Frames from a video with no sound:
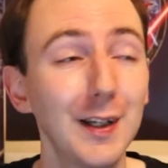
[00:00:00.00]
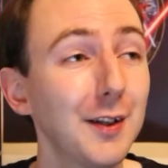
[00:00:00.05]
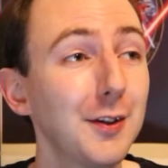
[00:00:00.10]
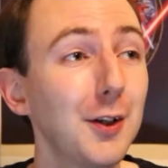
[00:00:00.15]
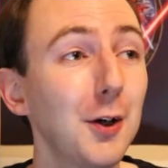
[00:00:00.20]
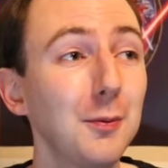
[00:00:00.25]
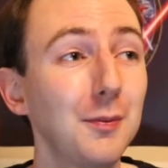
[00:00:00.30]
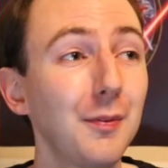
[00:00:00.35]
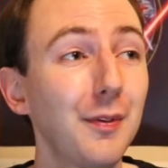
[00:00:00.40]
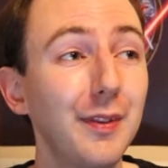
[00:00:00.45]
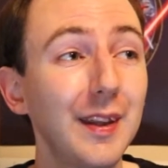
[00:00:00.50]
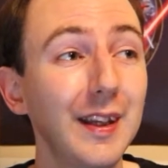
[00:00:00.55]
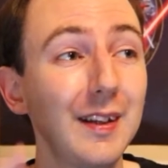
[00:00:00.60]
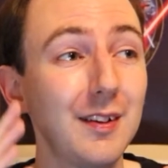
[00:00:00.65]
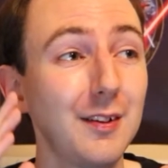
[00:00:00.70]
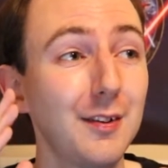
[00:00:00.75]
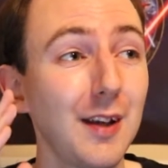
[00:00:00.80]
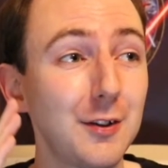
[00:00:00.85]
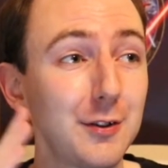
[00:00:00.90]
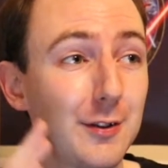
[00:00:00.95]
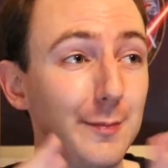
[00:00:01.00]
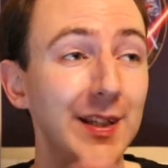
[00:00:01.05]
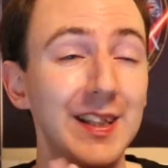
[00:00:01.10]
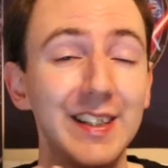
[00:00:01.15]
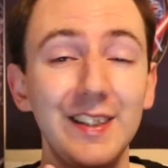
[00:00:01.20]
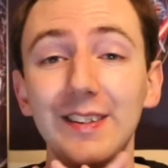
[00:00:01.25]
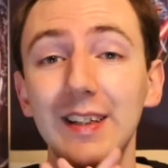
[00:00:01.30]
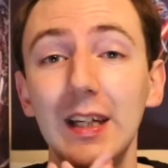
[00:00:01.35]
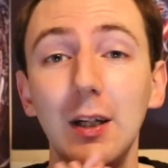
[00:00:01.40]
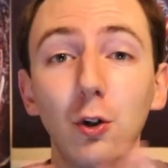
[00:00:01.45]
I don't think there's actually been a
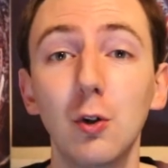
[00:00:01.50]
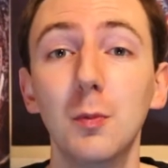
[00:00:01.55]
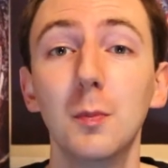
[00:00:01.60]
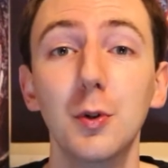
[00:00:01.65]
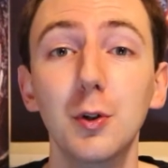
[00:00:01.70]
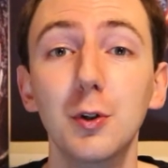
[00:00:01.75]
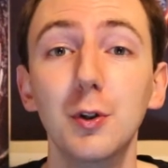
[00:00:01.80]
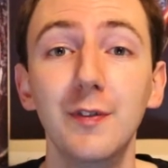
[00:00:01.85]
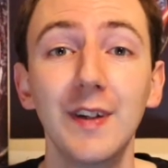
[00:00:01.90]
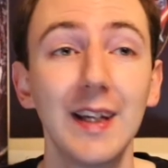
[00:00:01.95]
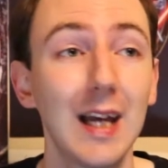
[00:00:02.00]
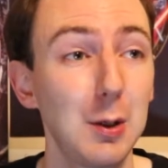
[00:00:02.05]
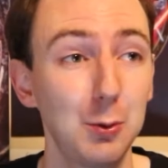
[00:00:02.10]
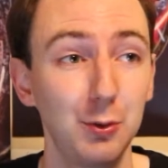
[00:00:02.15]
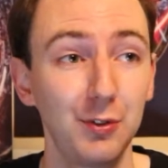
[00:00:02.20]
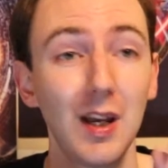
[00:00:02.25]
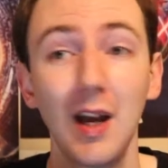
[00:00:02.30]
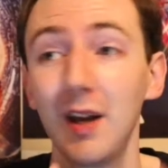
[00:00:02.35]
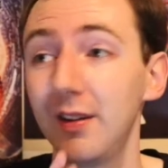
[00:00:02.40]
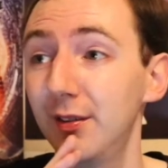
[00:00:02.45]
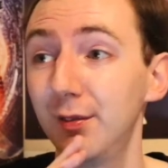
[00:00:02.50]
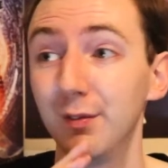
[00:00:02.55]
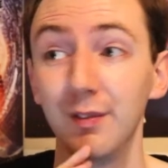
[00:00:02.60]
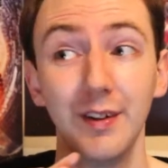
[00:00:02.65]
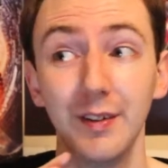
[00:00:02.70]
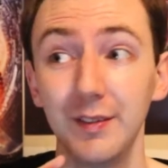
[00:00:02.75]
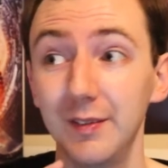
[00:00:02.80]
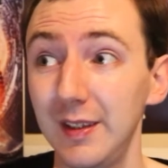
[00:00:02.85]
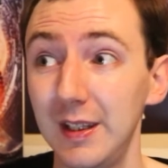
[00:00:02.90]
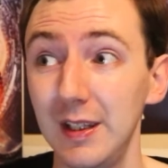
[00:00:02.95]
single movie outside of
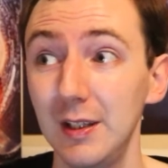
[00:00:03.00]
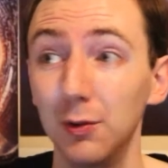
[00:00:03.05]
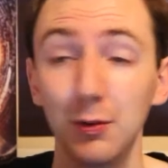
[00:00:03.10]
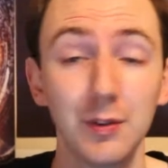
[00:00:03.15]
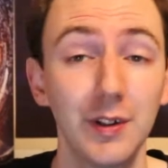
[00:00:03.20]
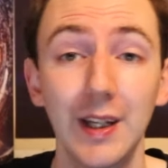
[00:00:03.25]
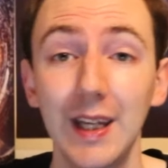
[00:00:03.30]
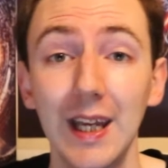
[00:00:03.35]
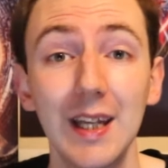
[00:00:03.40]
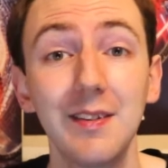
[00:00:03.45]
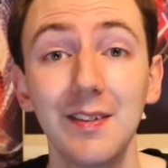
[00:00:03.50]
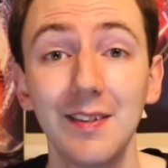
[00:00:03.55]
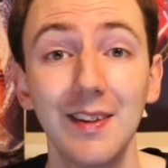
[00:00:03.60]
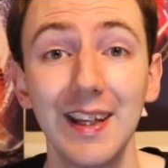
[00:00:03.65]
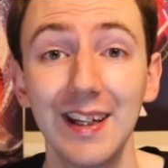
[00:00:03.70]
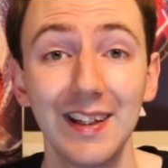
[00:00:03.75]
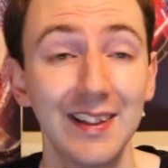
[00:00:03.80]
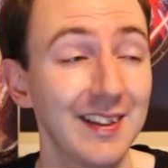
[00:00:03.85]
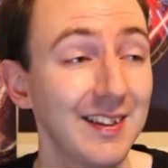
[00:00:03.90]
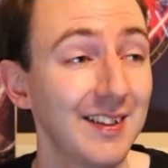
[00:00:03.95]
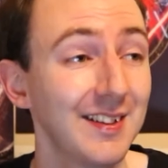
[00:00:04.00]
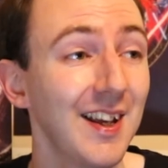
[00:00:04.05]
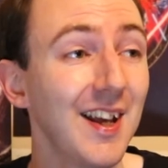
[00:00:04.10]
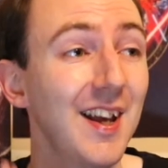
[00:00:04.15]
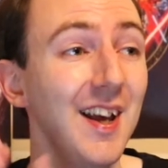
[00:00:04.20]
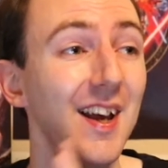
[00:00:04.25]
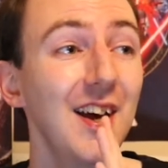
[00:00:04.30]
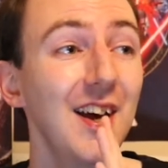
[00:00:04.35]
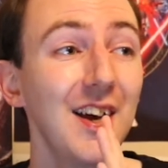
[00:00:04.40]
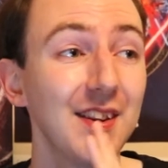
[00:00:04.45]
like the younger kids things
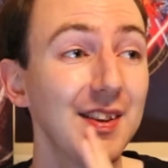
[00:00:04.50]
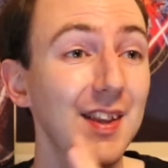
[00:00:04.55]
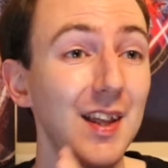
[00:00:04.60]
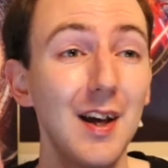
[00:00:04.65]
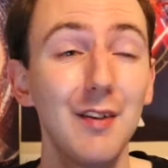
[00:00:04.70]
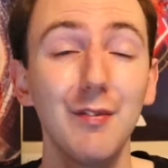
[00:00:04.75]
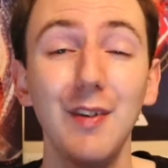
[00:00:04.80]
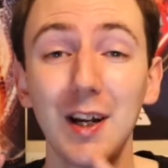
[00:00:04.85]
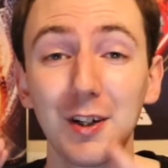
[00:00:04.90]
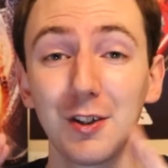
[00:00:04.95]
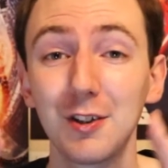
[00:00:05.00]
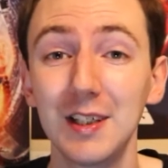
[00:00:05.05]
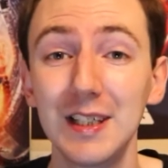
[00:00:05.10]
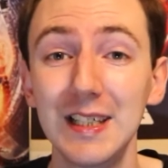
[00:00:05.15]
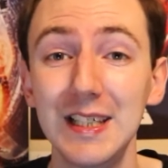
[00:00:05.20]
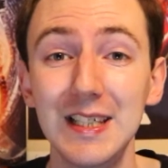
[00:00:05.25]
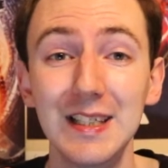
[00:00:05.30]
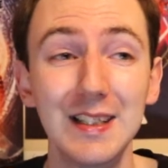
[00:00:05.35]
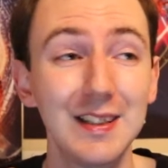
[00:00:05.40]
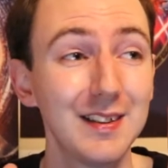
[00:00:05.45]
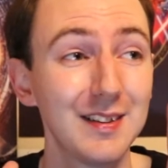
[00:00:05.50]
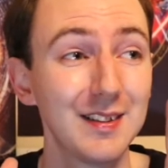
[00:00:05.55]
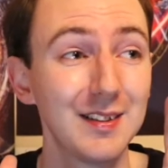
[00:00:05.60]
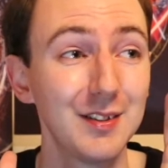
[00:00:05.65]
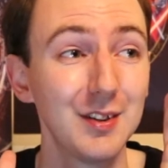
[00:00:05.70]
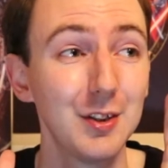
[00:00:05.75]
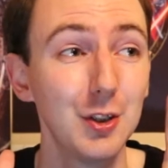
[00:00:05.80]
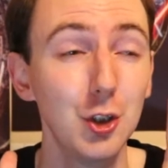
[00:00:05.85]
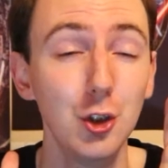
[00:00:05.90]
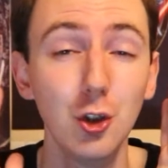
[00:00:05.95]
that have actually
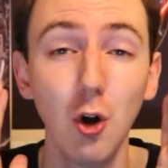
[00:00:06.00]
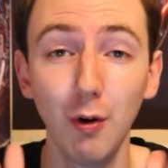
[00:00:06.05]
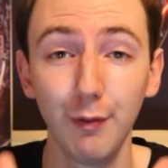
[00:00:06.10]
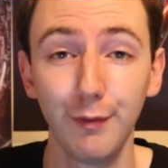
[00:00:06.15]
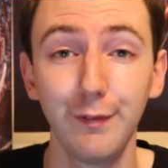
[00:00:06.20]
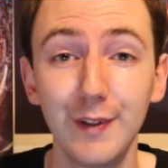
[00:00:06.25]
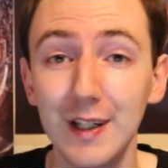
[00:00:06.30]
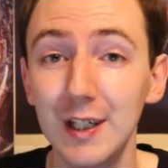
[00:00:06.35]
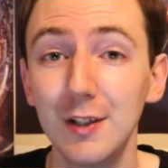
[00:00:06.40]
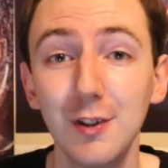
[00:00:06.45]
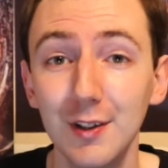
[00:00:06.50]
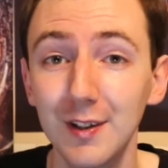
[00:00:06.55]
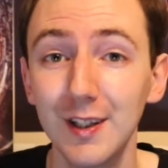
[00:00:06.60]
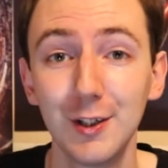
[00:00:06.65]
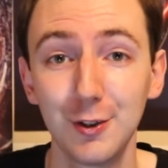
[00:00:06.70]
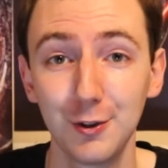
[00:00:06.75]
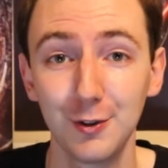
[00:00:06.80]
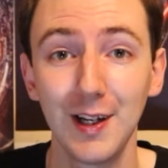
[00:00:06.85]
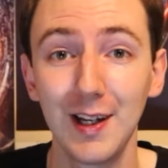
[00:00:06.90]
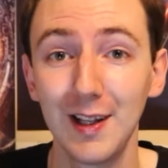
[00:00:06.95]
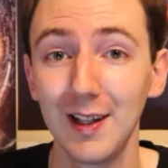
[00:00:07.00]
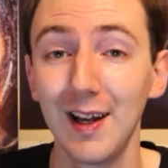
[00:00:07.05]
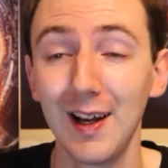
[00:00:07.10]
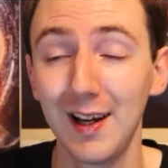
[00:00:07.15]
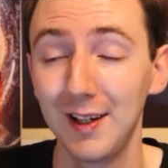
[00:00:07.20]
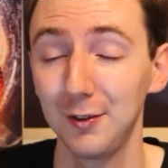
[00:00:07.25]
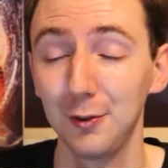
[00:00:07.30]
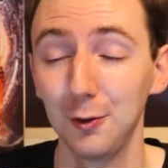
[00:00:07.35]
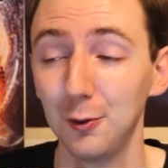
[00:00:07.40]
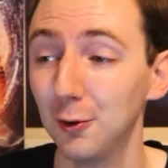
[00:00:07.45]
not featured this trailer
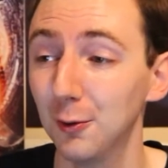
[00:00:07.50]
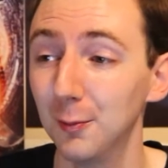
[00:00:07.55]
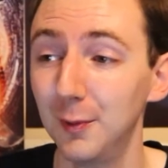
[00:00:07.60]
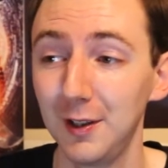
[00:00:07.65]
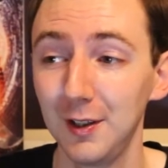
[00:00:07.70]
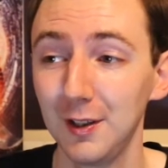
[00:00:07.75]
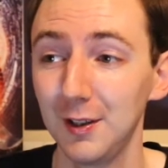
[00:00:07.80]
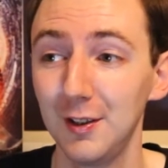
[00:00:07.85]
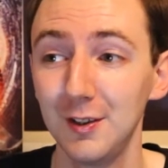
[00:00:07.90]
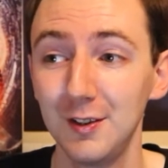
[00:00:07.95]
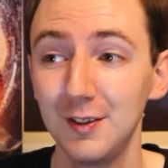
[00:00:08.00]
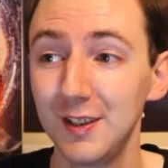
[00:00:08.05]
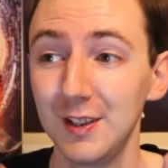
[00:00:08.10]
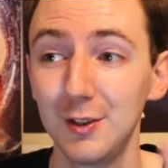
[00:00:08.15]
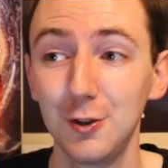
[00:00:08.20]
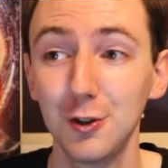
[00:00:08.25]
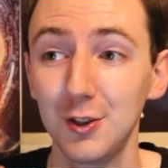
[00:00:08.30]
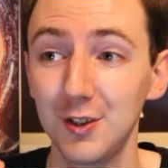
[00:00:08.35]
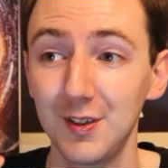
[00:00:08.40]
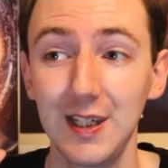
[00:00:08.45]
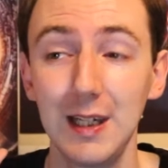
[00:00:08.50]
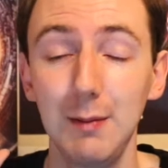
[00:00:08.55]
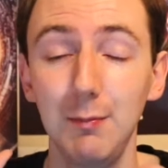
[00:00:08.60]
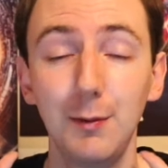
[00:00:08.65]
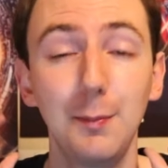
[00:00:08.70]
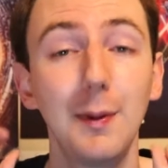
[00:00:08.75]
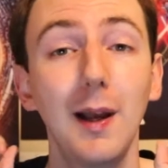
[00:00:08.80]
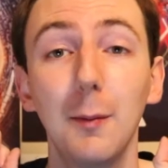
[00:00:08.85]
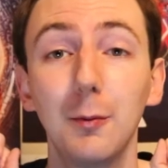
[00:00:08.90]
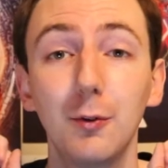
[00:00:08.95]
at all, because it just seems
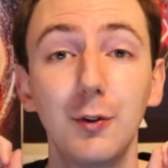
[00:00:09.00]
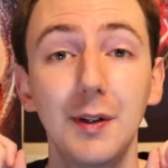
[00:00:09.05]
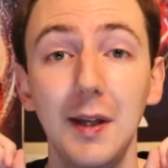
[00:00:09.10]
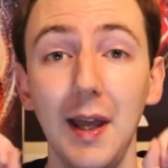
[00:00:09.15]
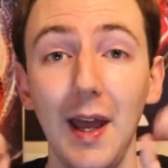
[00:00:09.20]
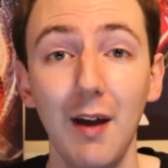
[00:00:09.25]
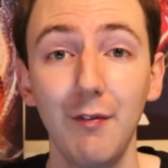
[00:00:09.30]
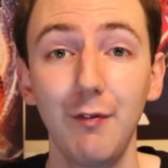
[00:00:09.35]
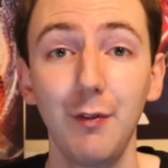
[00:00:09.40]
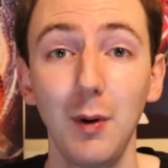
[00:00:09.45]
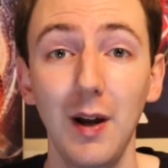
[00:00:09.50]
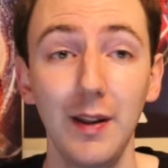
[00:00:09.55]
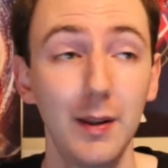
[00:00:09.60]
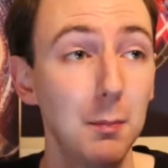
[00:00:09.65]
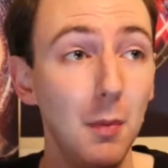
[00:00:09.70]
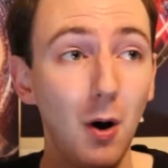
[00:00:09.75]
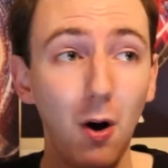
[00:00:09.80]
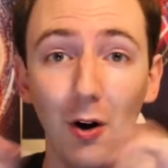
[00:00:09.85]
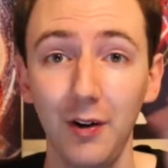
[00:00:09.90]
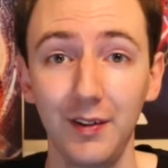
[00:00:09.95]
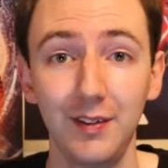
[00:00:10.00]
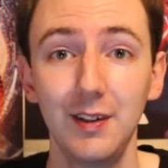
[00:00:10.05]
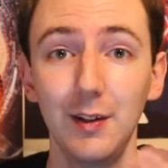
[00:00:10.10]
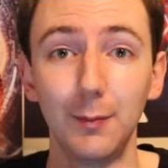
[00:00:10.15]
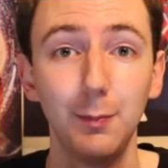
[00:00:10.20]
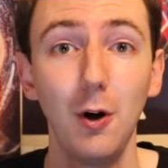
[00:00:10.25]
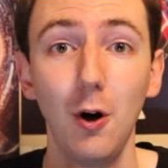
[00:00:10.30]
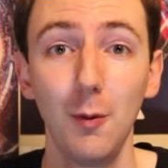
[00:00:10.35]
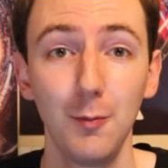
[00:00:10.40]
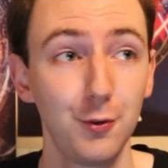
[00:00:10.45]
to be absolutely everywhere. The marketing
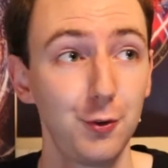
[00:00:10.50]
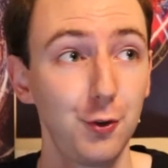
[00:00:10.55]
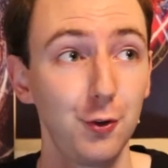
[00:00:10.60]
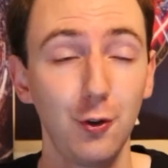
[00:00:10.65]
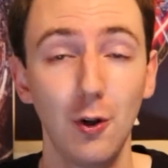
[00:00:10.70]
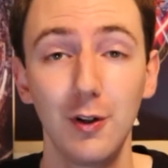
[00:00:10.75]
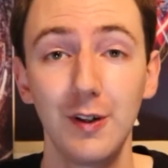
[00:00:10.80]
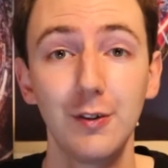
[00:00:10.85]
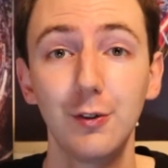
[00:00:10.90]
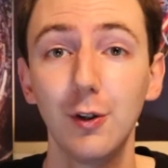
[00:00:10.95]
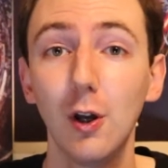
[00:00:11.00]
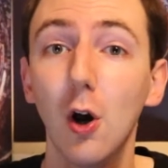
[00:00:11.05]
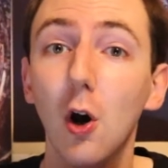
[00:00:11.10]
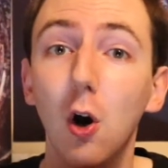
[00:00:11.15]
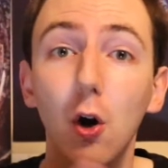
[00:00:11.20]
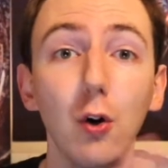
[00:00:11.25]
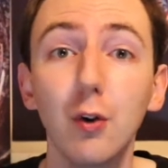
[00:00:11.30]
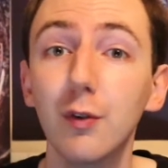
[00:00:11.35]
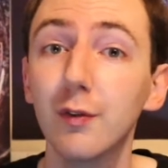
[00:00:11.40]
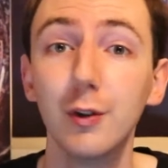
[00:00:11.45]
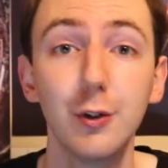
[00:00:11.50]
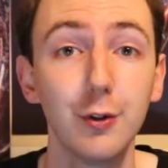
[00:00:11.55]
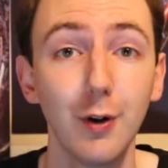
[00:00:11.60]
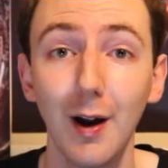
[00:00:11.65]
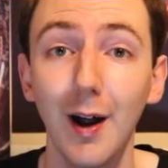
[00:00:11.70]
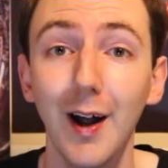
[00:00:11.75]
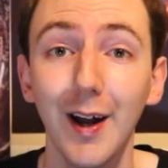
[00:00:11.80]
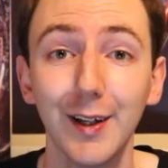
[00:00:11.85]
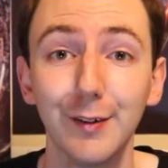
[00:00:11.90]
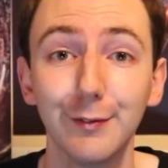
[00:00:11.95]
department's just gone into
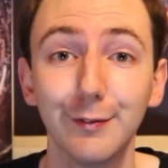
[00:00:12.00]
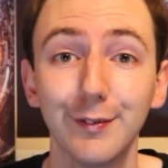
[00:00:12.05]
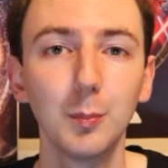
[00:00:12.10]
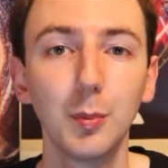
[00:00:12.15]
overdrive.